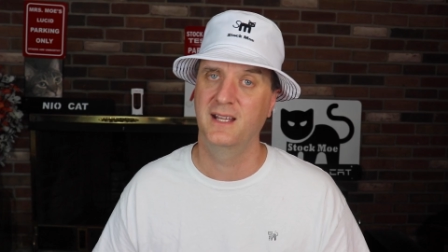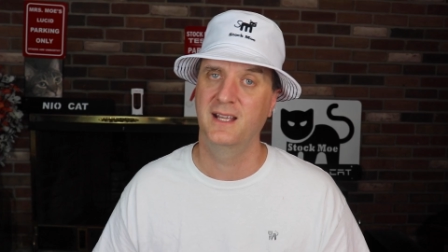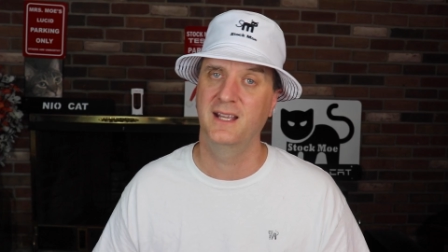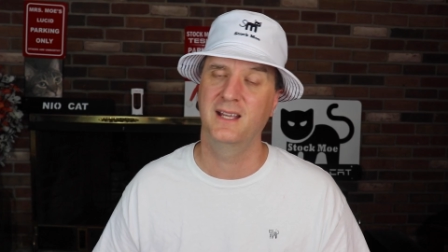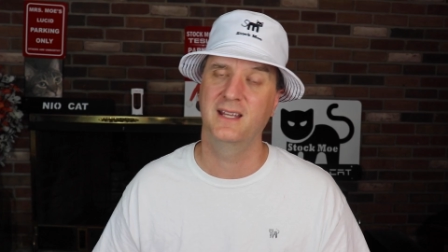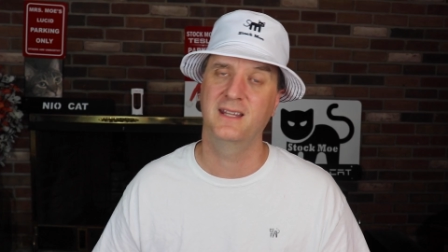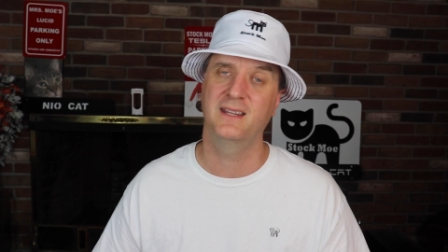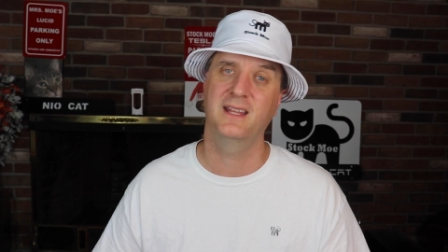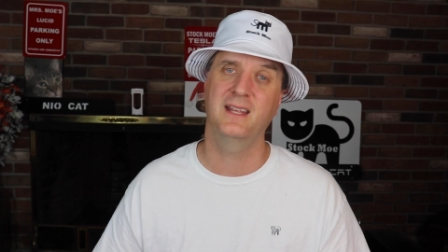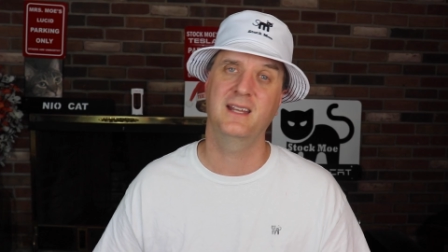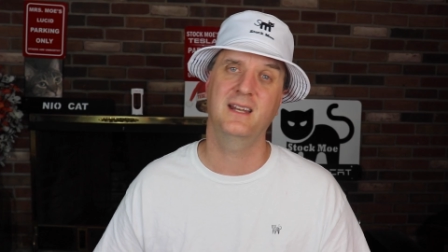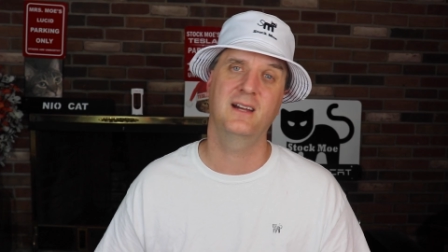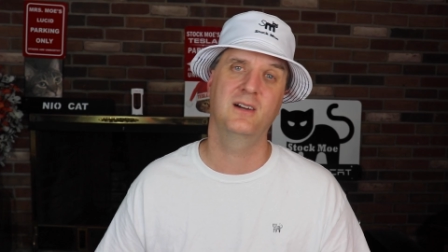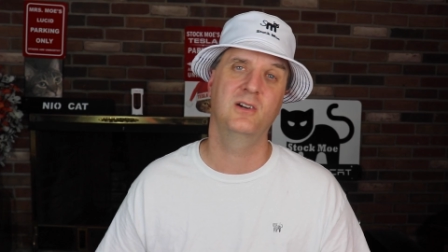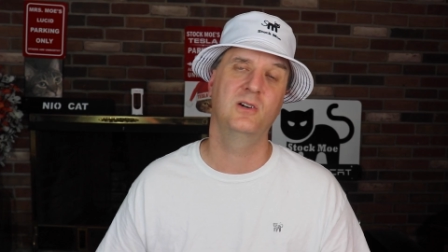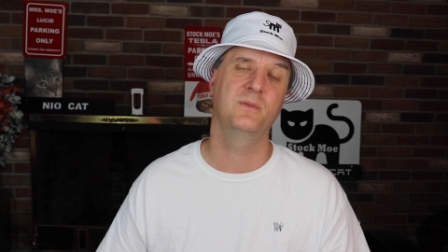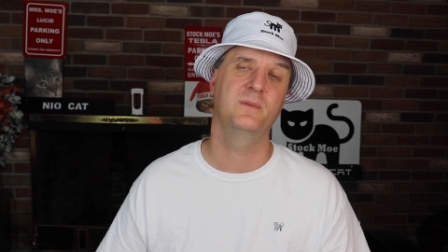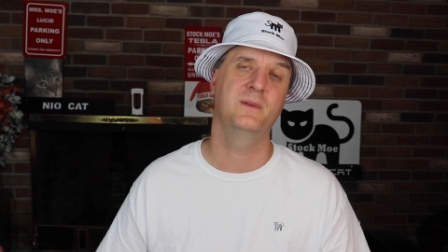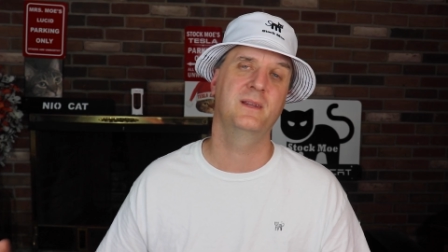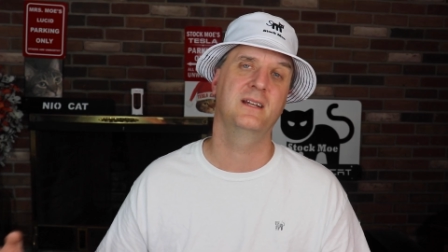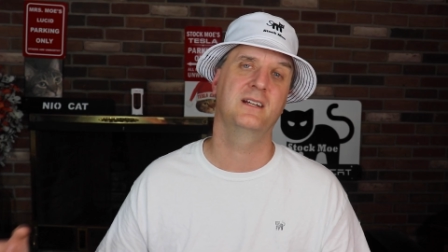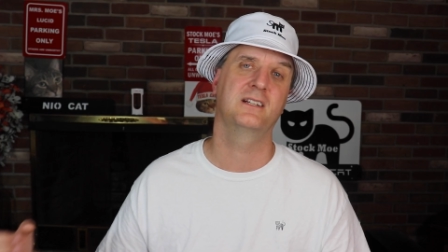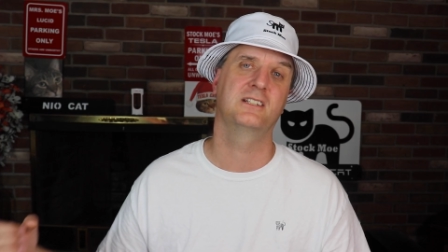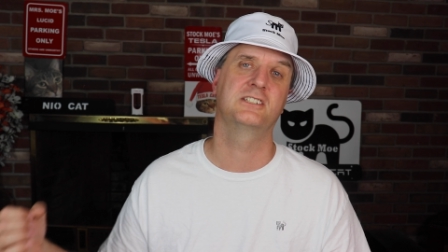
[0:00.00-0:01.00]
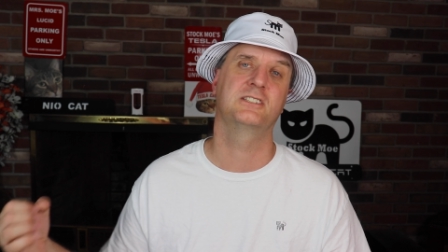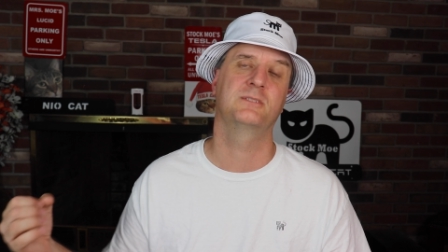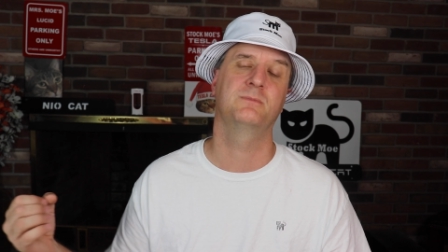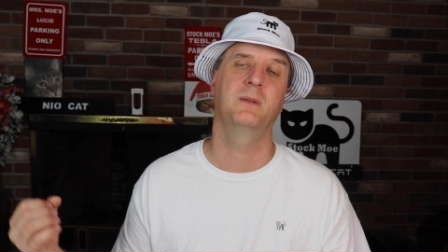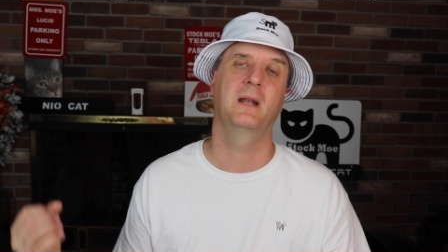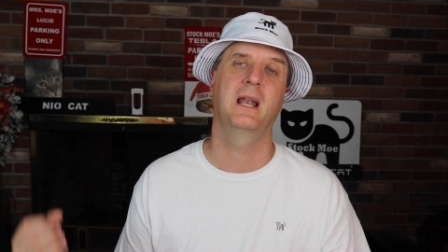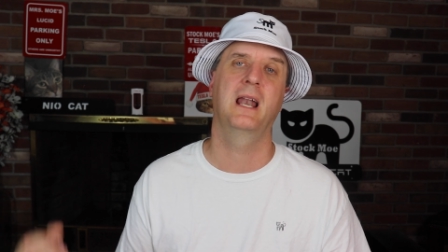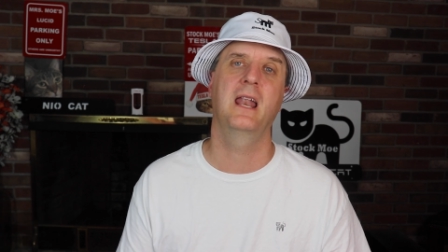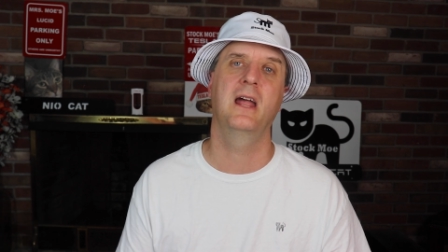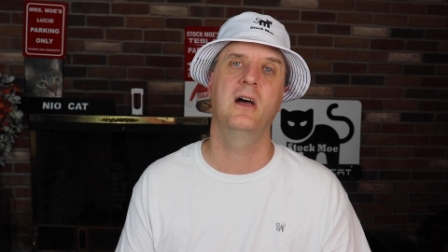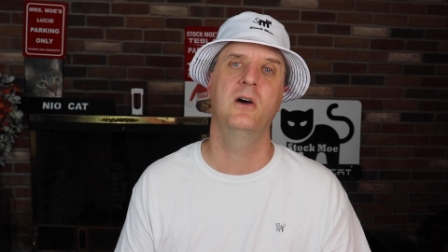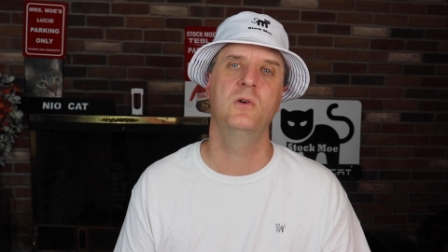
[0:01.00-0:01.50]
And then I hope the
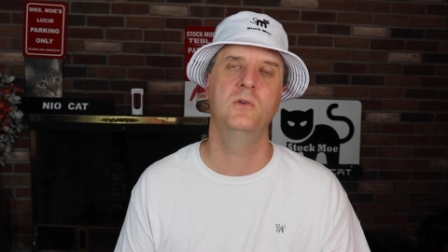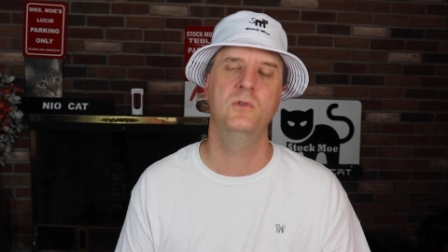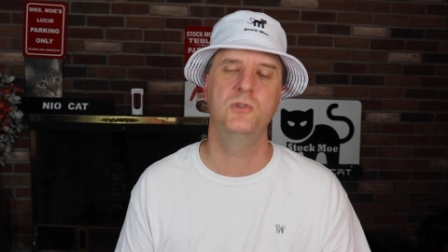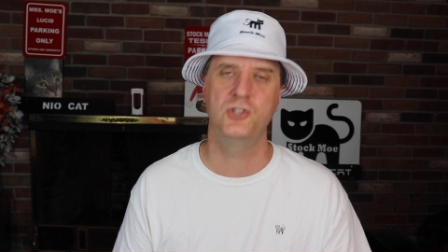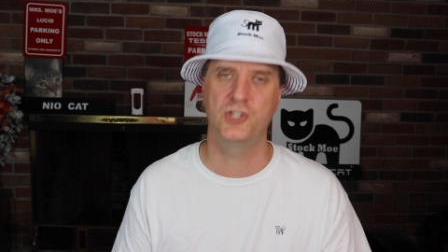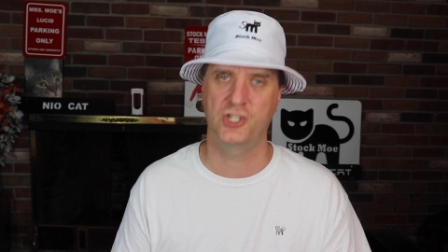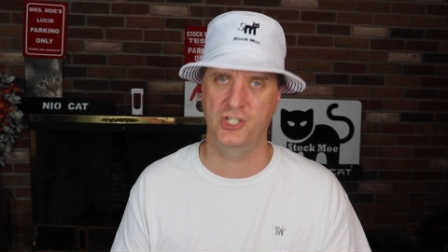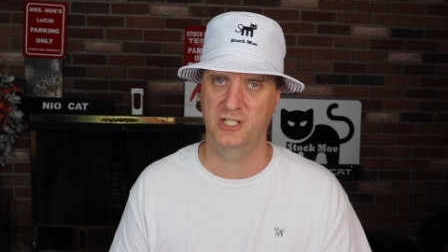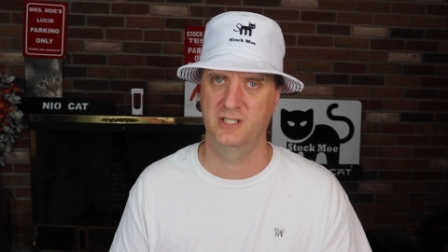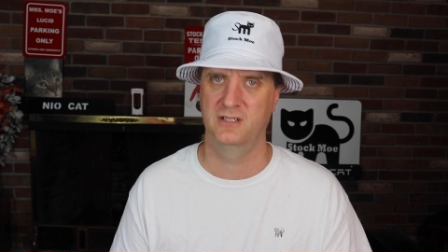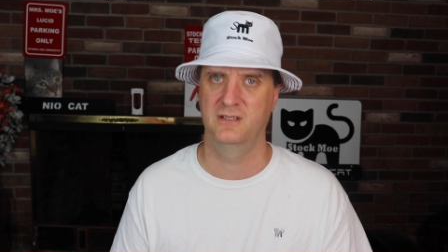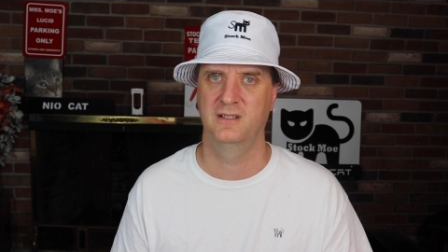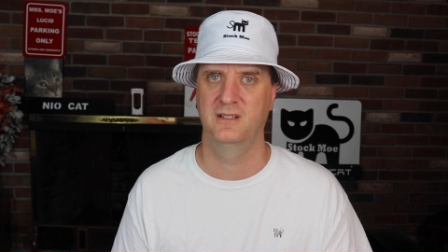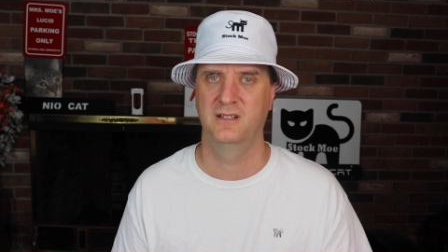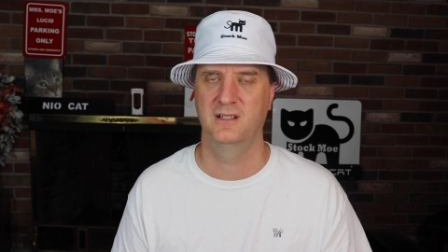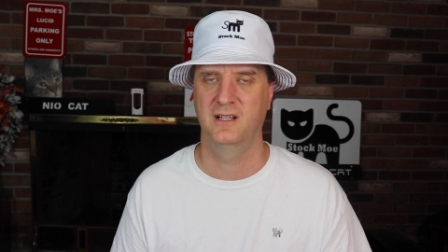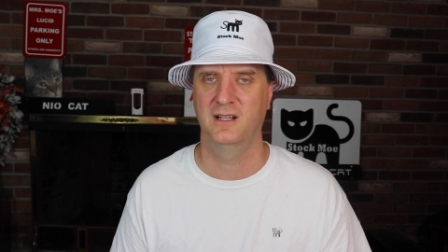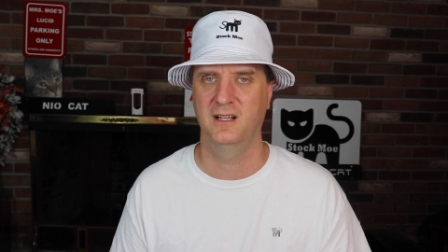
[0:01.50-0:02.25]
explosion